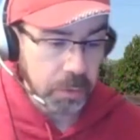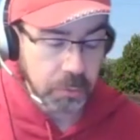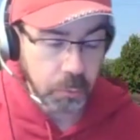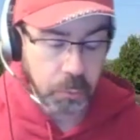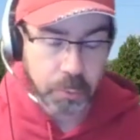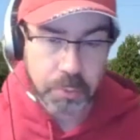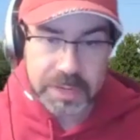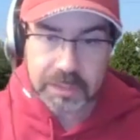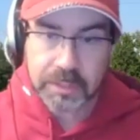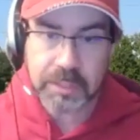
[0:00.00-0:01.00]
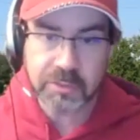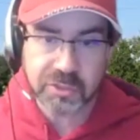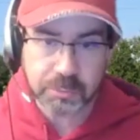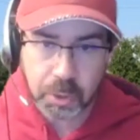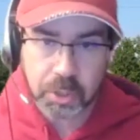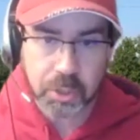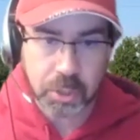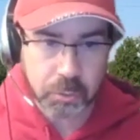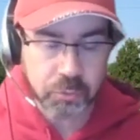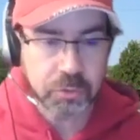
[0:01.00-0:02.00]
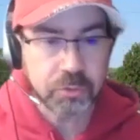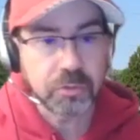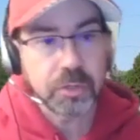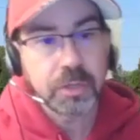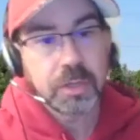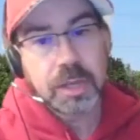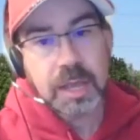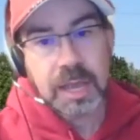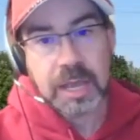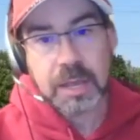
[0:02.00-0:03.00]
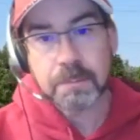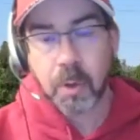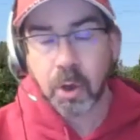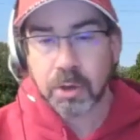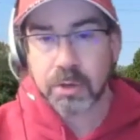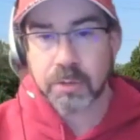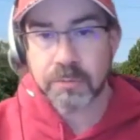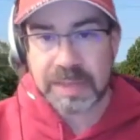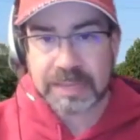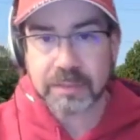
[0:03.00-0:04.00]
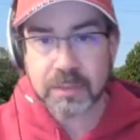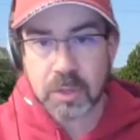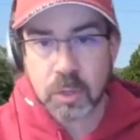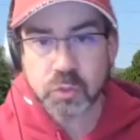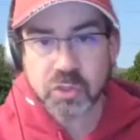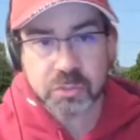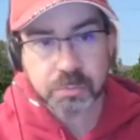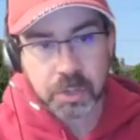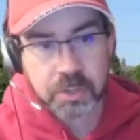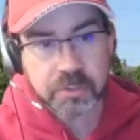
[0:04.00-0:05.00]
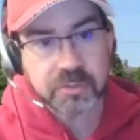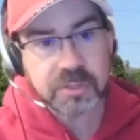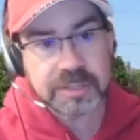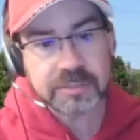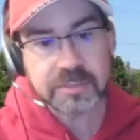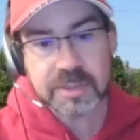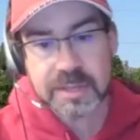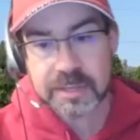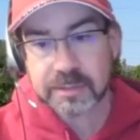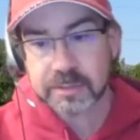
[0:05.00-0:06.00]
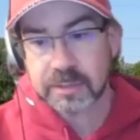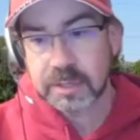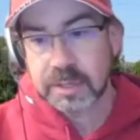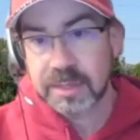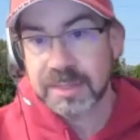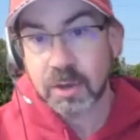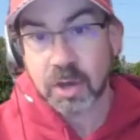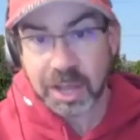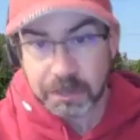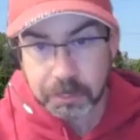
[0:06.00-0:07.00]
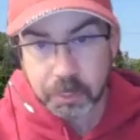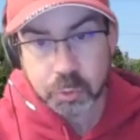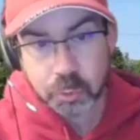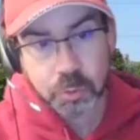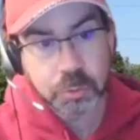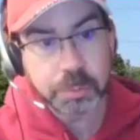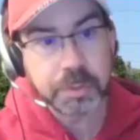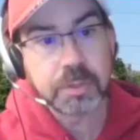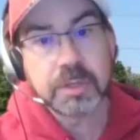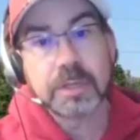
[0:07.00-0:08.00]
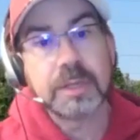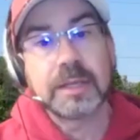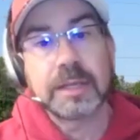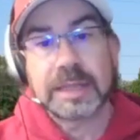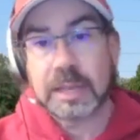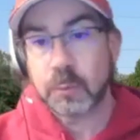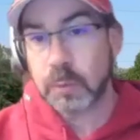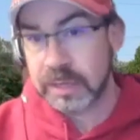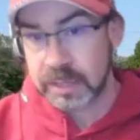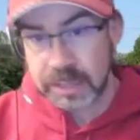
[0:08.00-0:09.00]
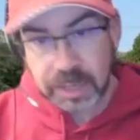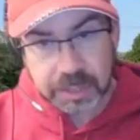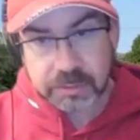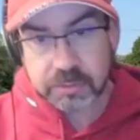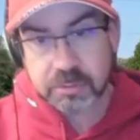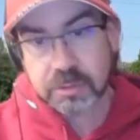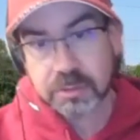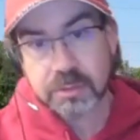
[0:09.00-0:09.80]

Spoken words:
really smart coaches. And part of those smarts is that they're a humble group. They recognize